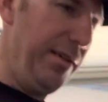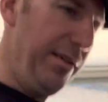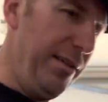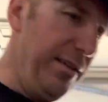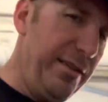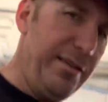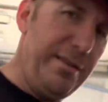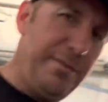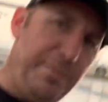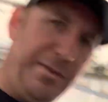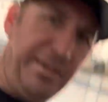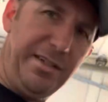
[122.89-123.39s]

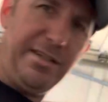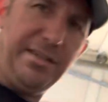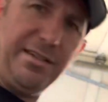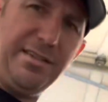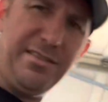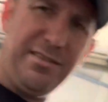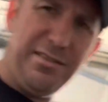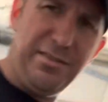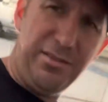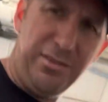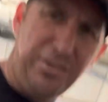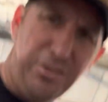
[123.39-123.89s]
speak
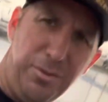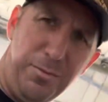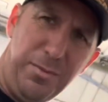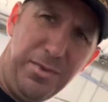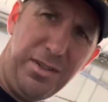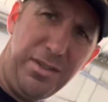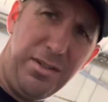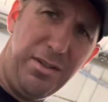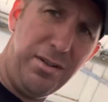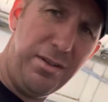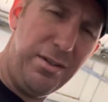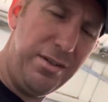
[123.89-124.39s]
in German
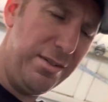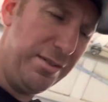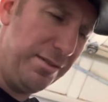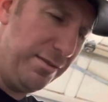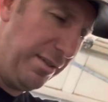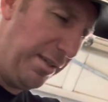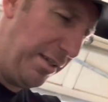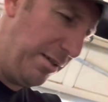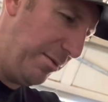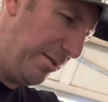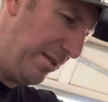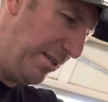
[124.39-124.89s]
car
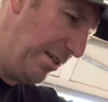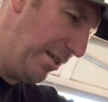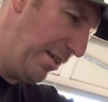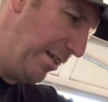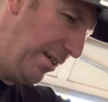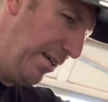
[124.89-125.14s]
language.